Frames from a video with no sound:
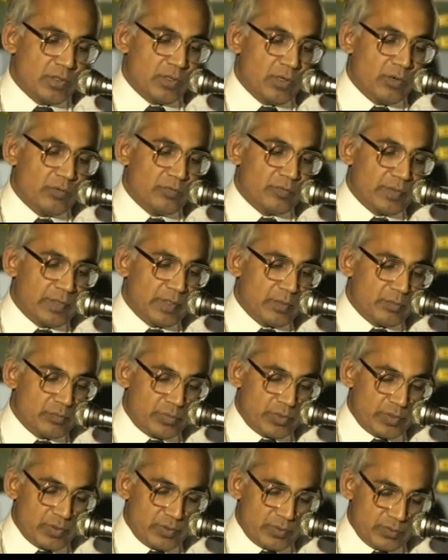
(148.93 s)
of an
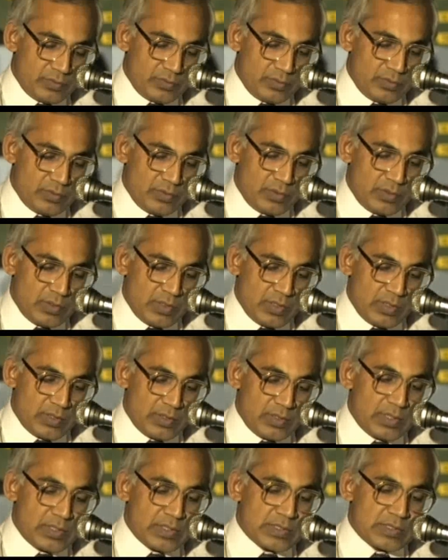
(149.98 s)
embryo
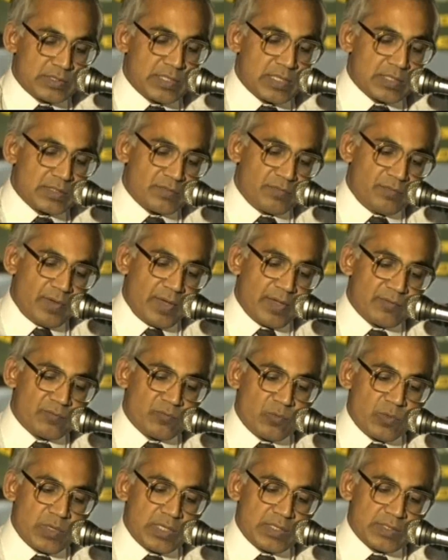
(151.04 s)
that is just 5
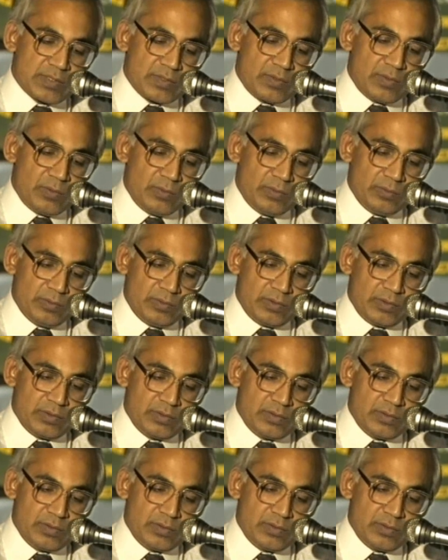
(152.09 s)
weeks old.